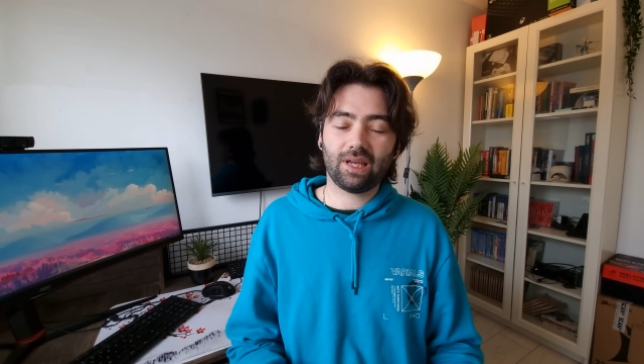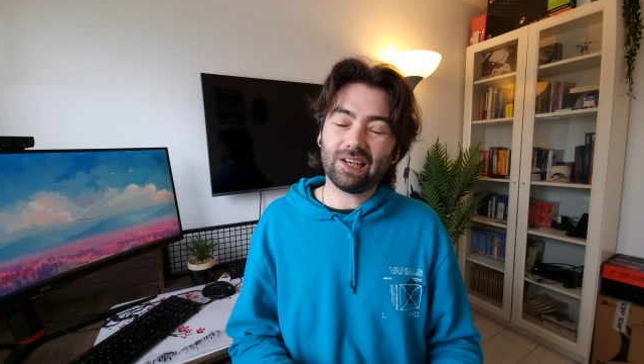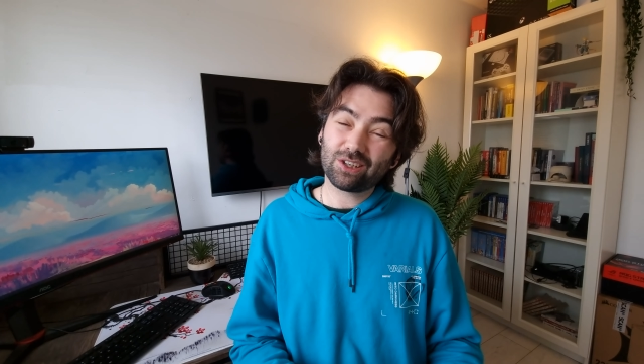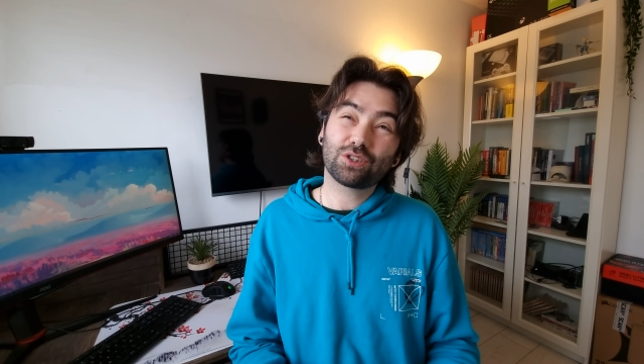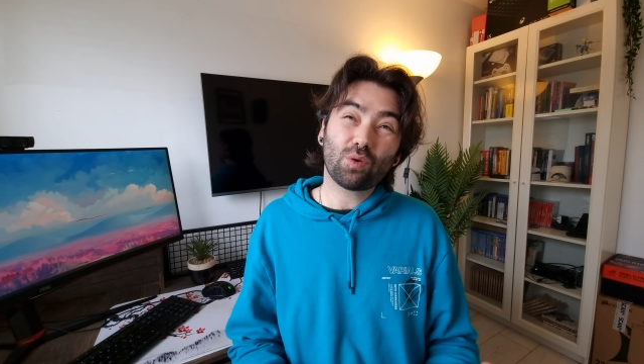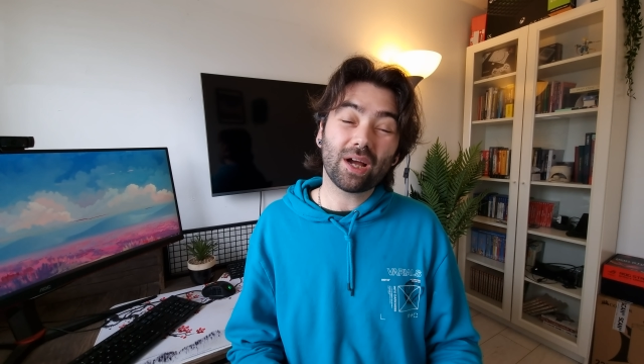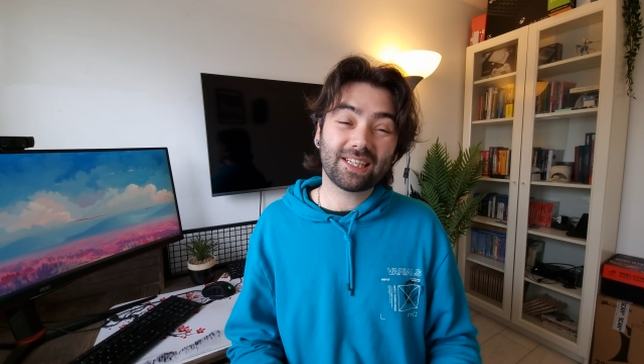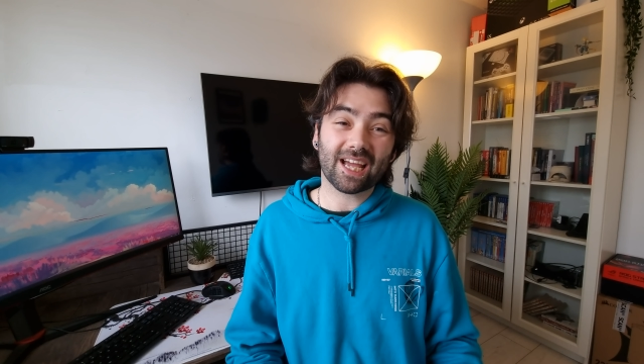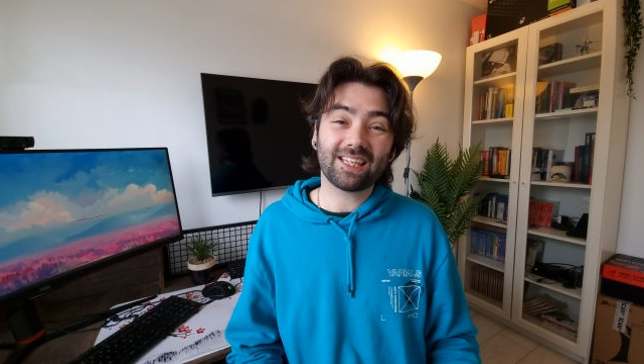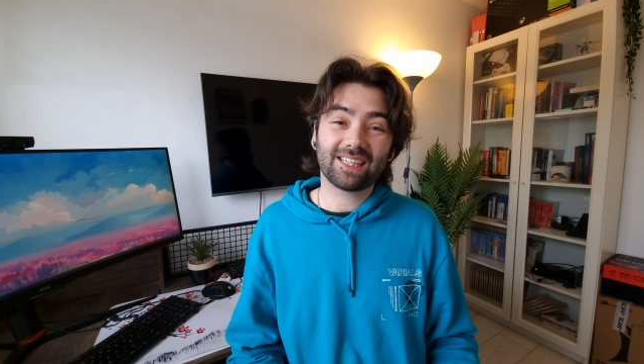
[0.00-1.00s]
It looks quite
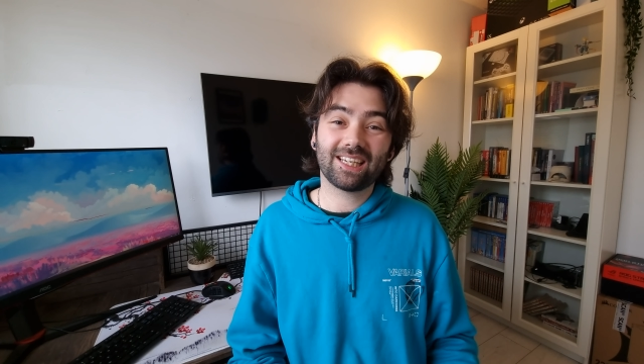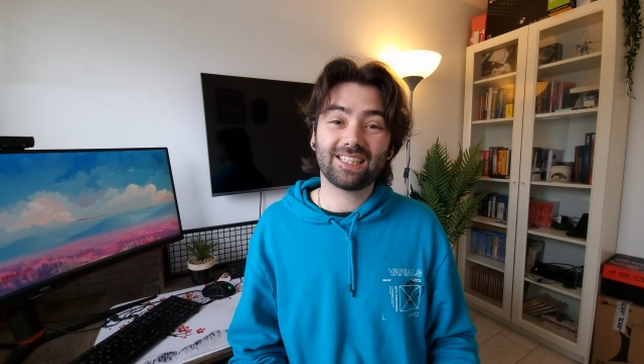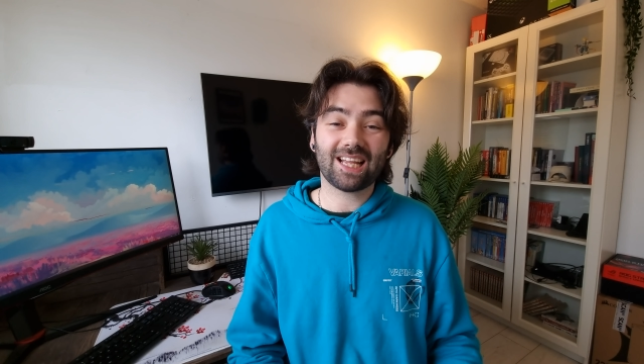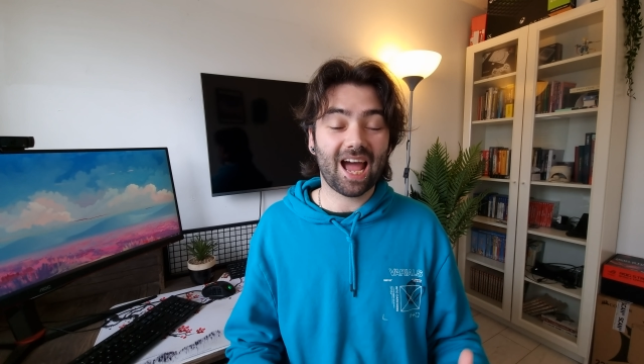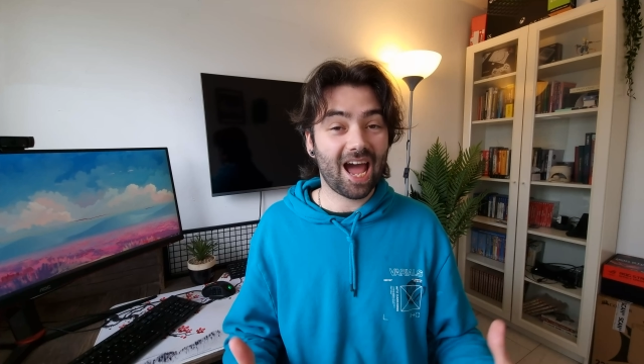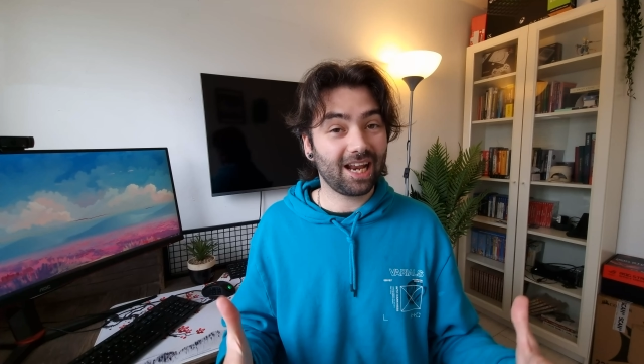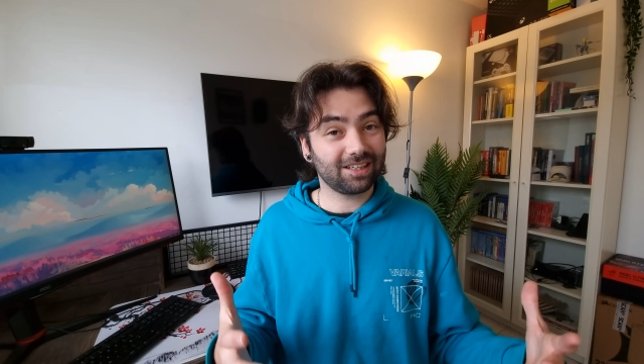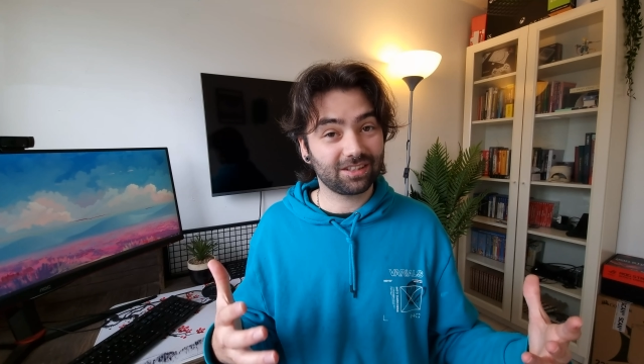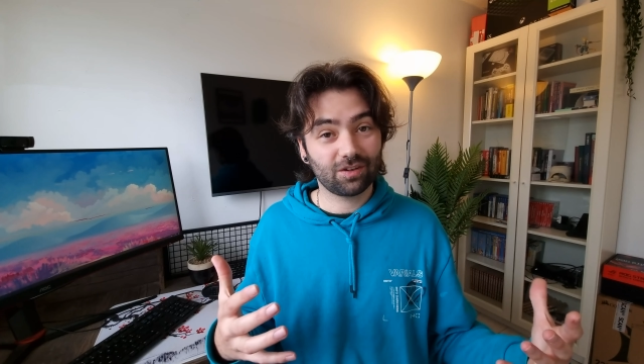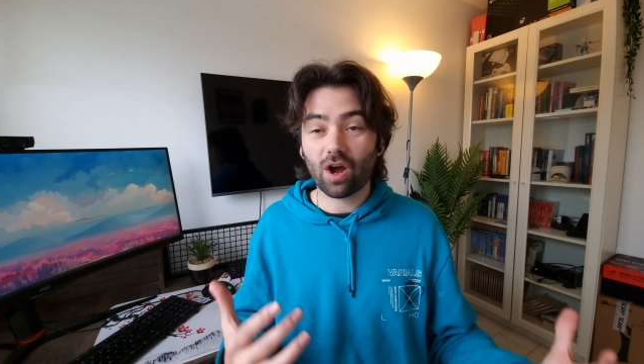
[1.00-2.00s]
dated,
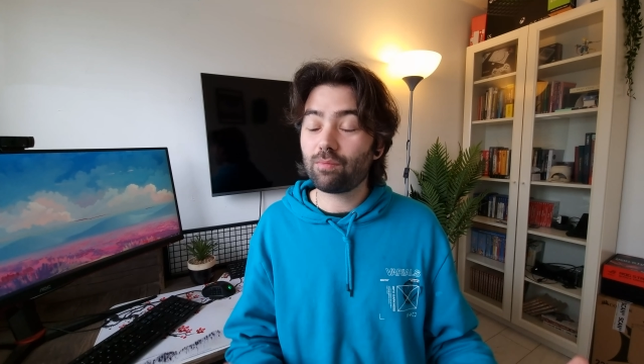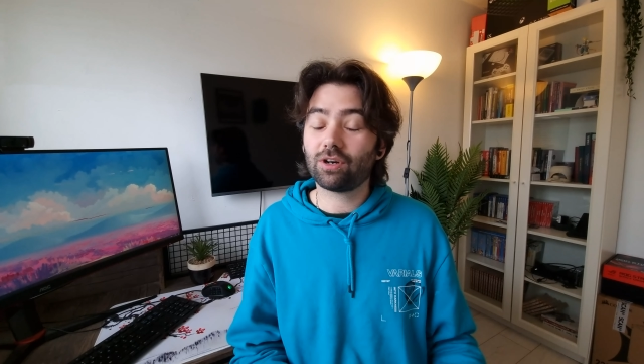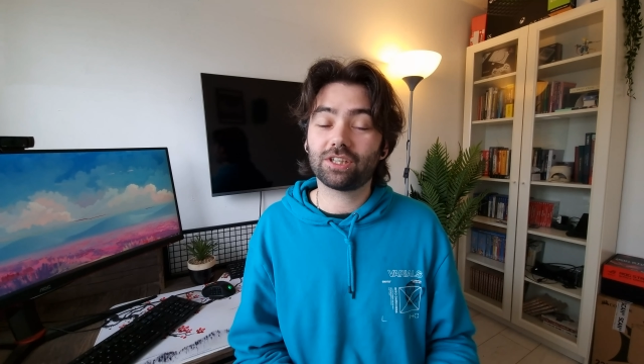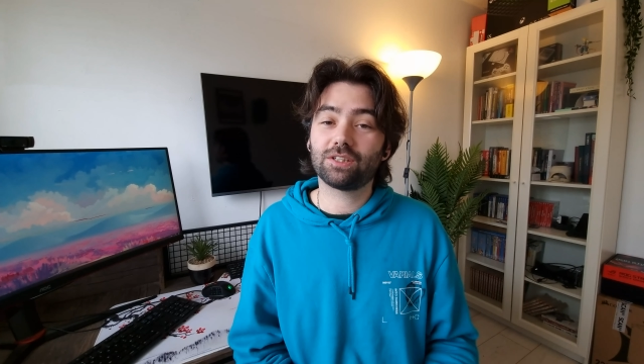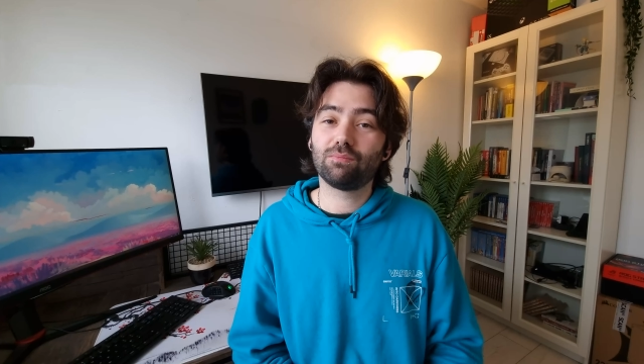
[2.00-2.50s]
and Guybrush's